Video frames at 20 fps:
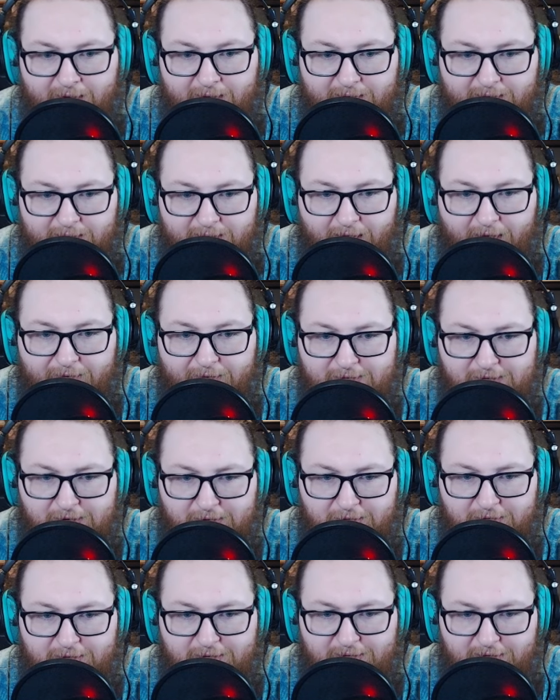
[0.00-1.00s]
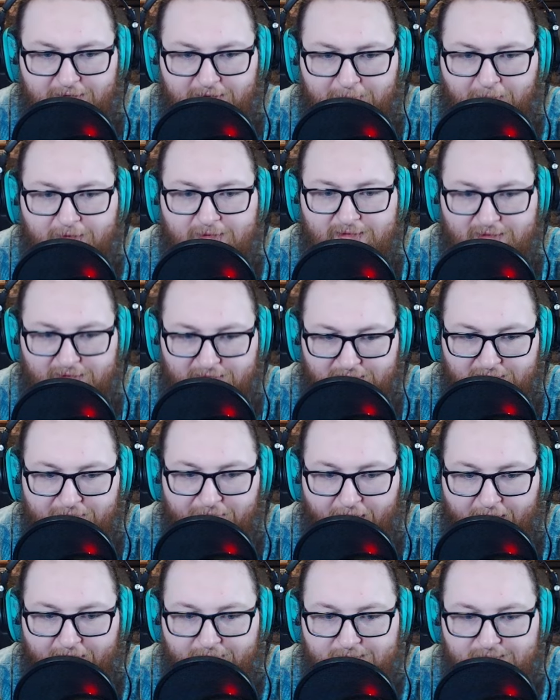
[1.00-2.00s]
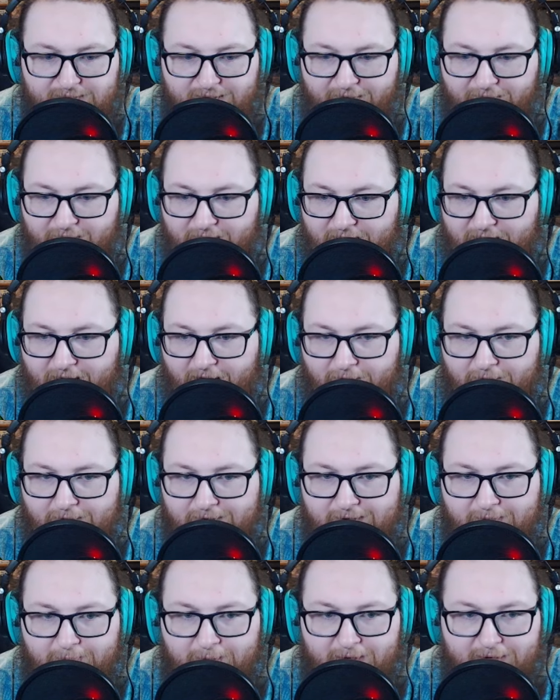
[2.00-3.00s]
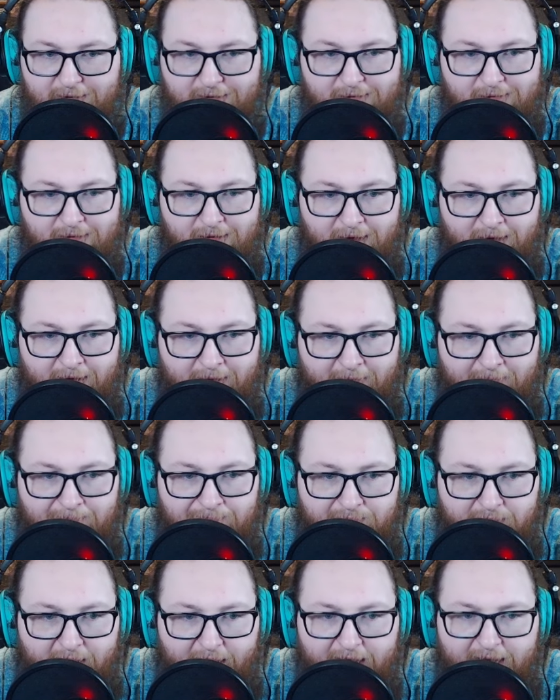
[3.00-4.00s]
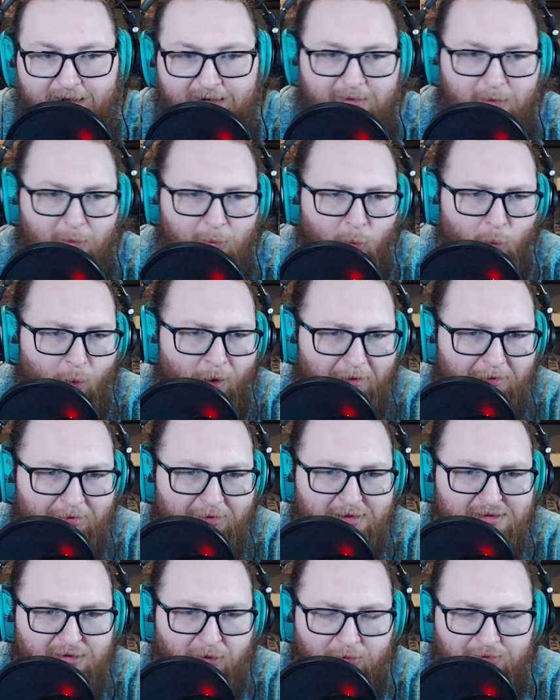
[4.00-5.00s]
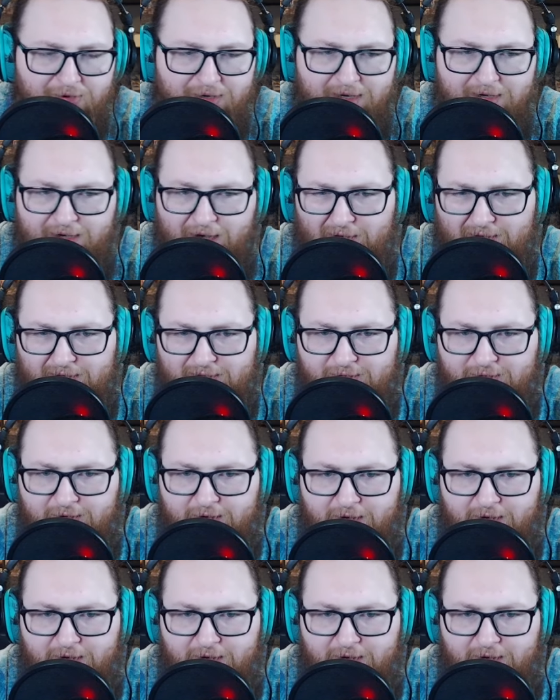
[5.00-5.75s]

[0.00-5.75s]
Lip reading: Yeah, these are sitting about $65, $70 a piece. And while this ulti does look